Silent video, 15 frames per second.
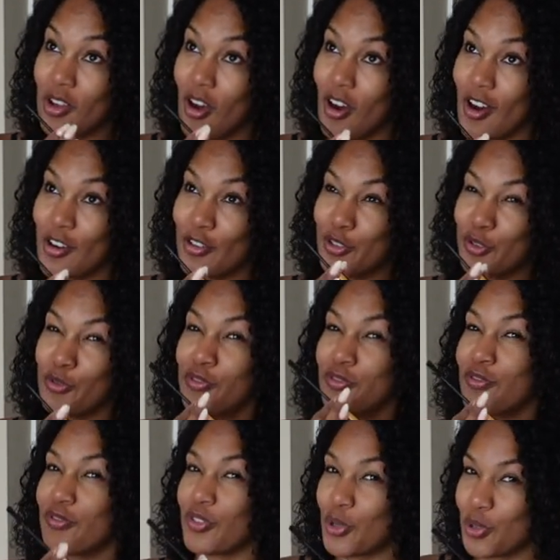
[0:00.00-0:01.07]
hard to
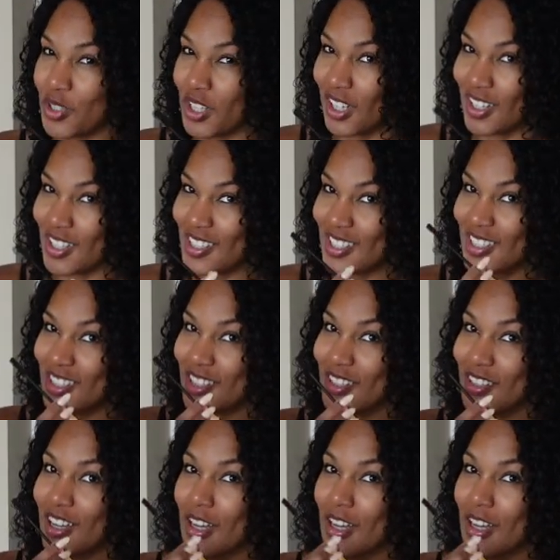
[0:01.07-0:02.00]
focus,